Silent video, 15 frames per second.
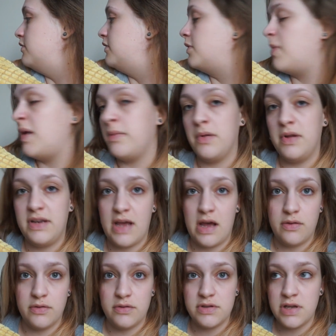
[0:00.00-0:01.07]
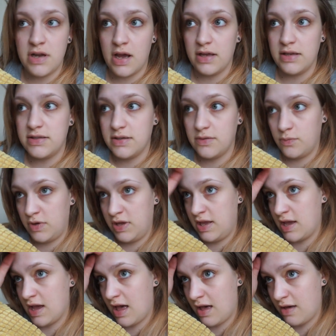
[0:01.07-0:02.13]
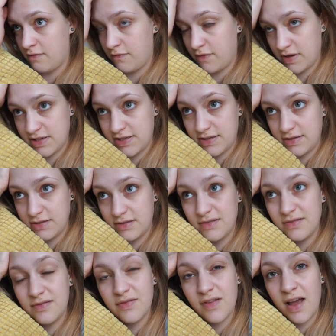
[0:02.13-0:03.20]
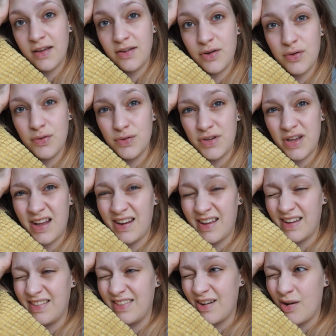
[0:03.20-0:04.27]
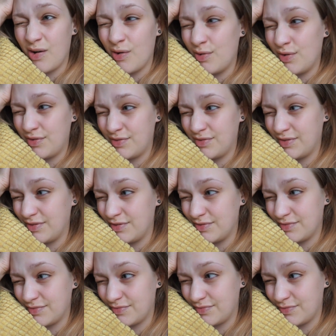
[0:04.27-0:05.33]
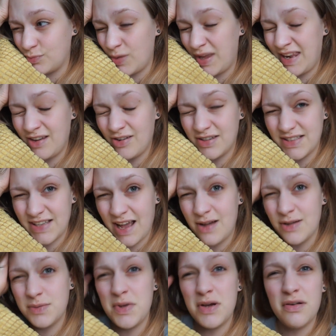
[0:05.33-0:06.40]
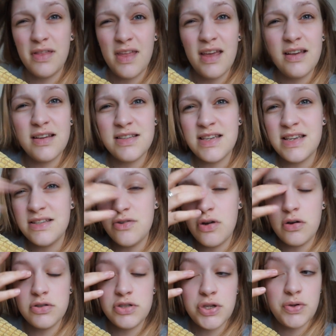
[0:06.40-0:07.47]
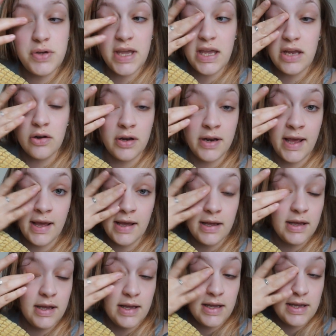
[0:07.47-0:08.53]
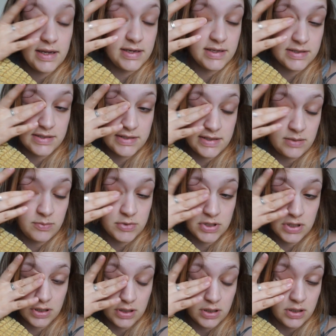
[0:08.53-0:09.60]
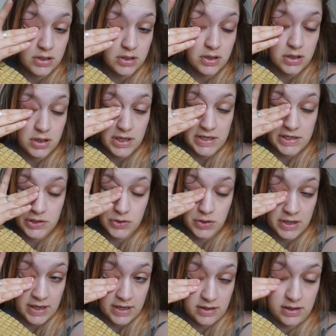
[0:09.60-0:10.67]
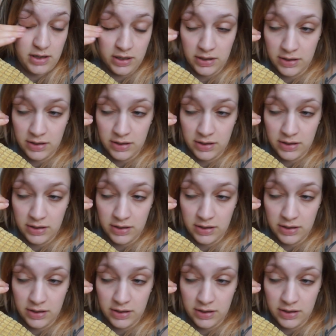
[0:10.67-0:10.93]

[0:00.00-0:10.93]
The baby went down tonight. We have... I googled earlier the whole weaning onto cow's milk thing because he's not too keen on it. He doesn't seem to enjoy it.